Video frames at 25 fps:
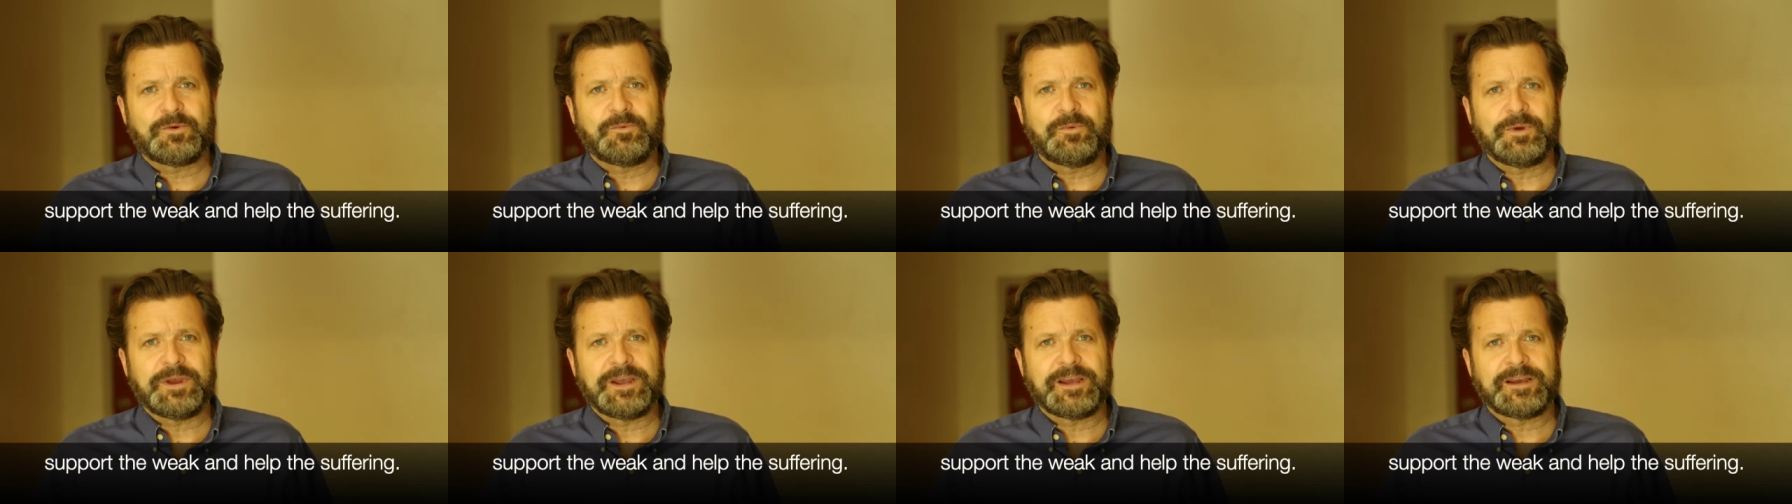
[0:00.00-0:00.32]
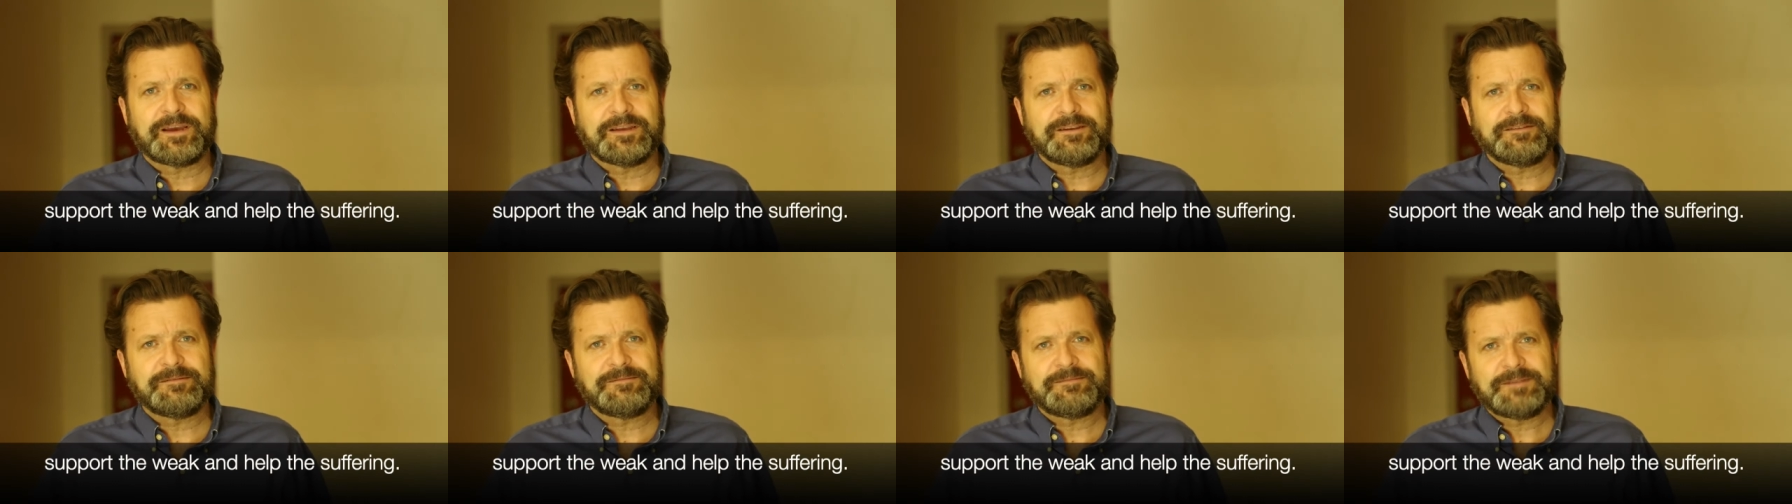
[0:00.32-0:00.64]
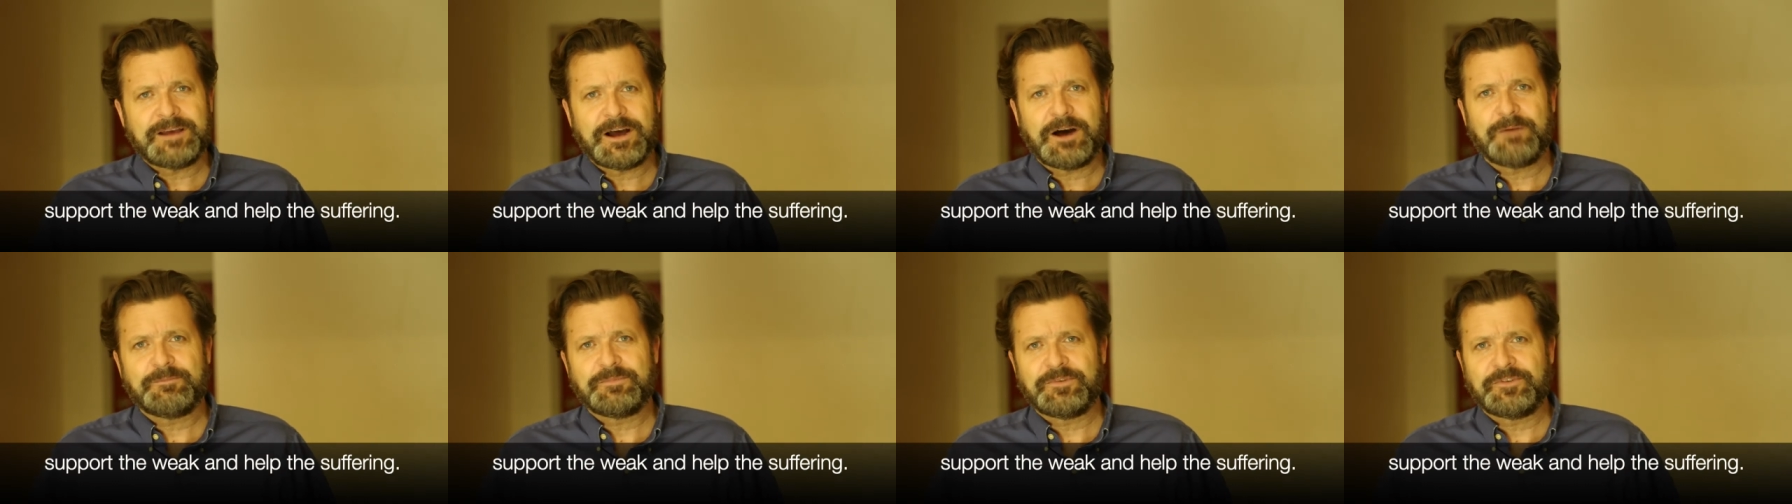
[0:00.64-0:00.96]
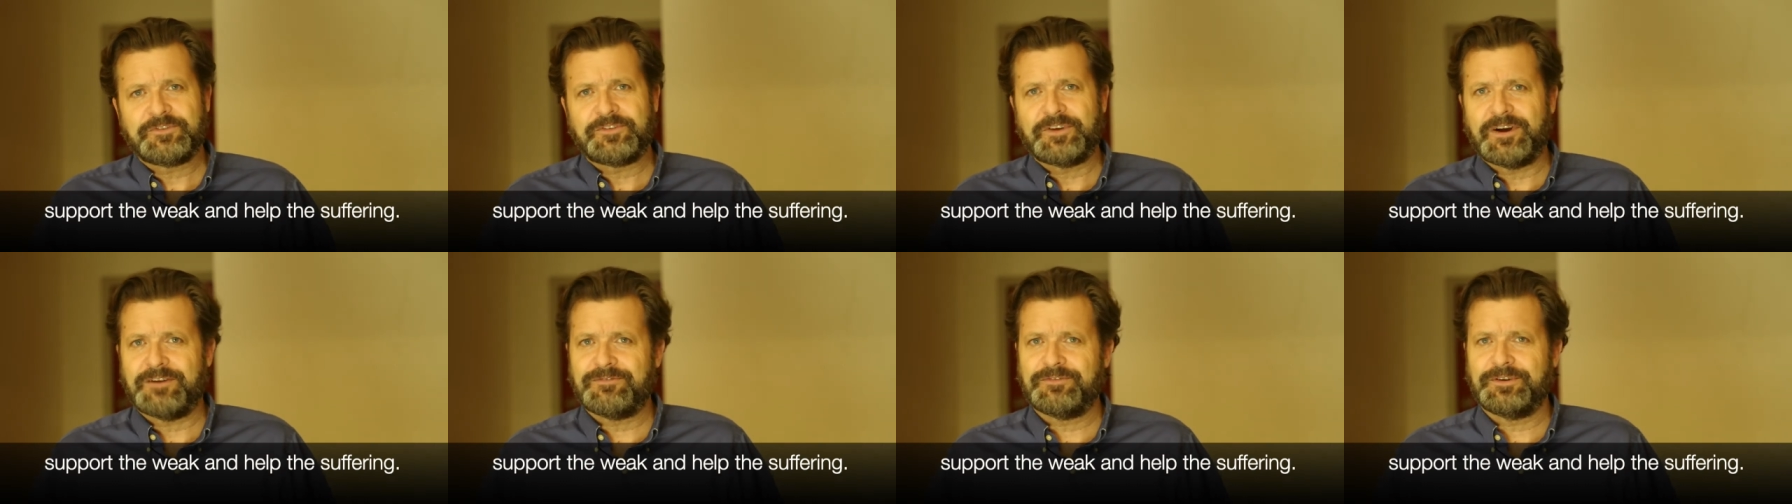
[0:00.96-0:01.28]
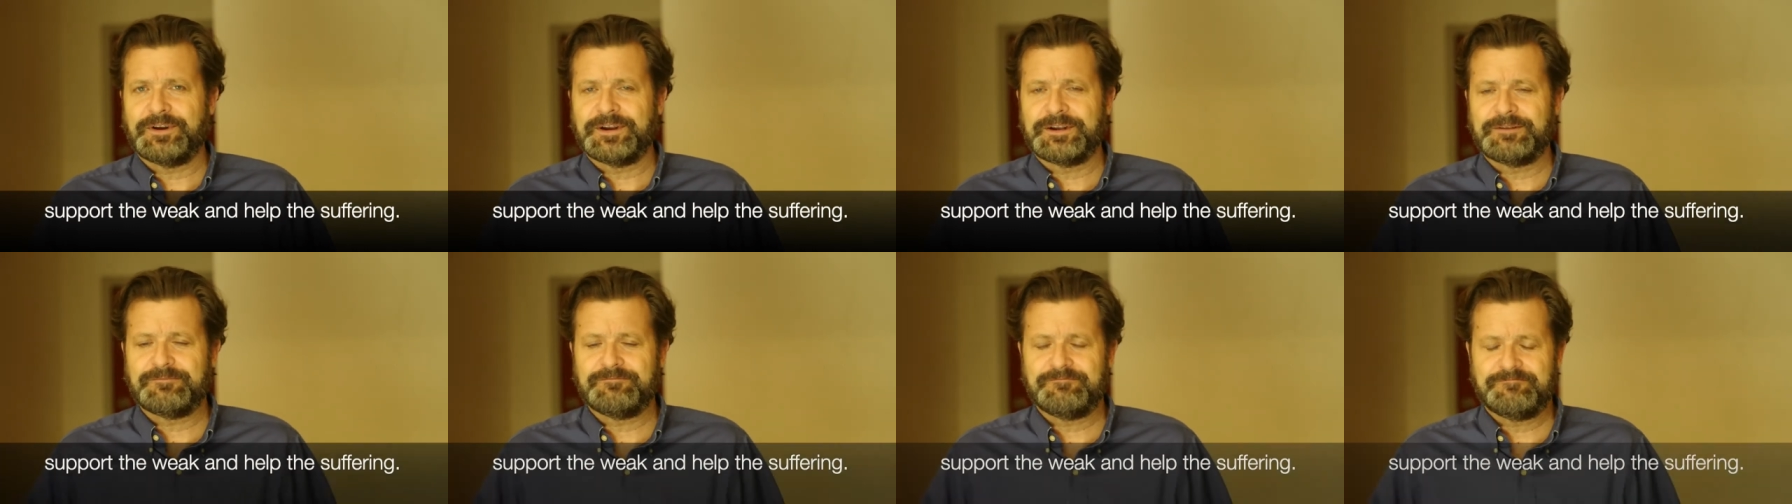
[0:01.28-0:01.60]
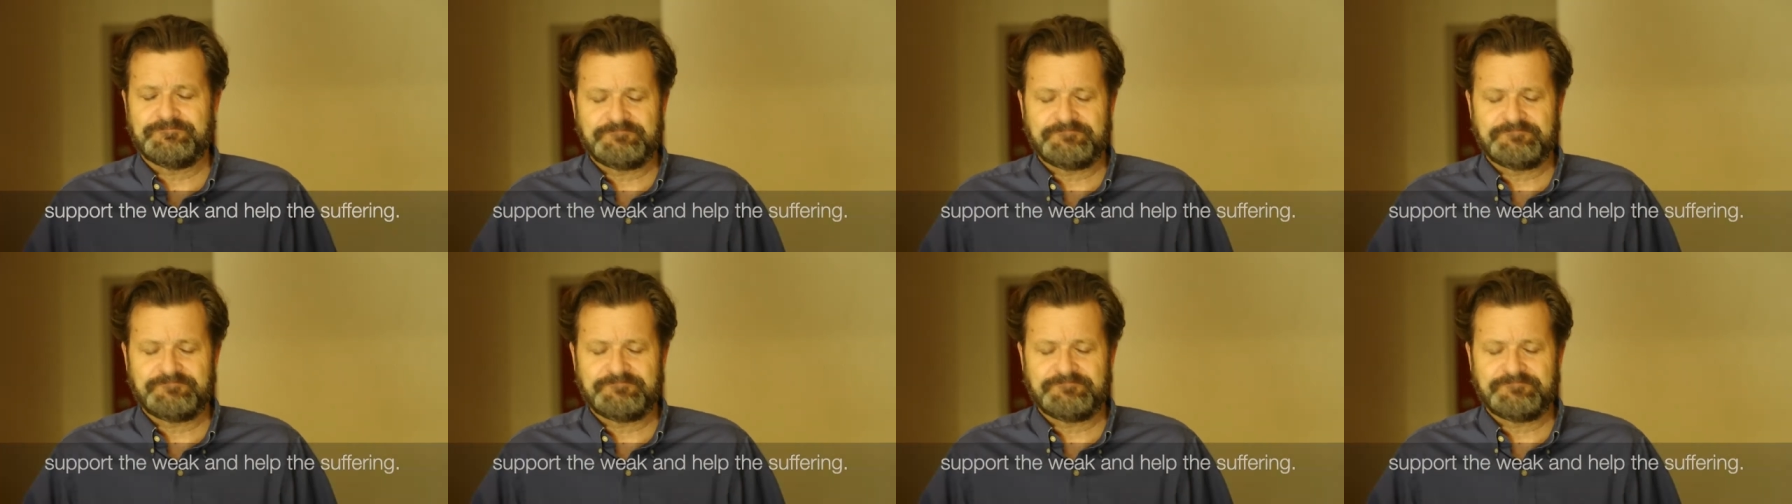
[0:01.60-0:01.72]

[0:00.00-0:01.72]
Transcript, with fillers: the weak and help the suffering.